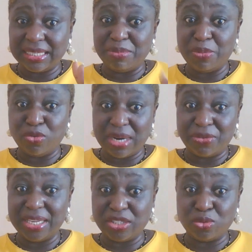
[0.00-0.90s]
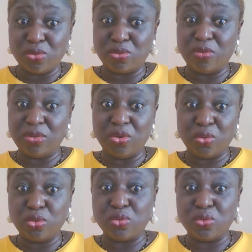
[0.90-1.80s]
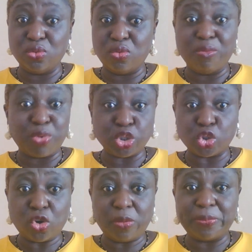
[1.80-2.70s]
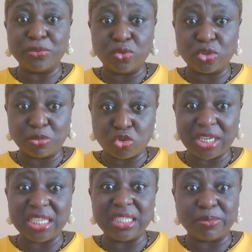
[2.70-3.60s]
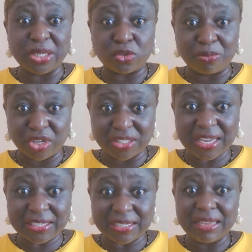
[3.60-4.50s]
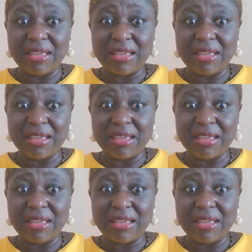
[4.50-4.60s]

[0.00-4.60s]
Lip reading: Maybe you now need to, to brush up, do some trainings, make some research.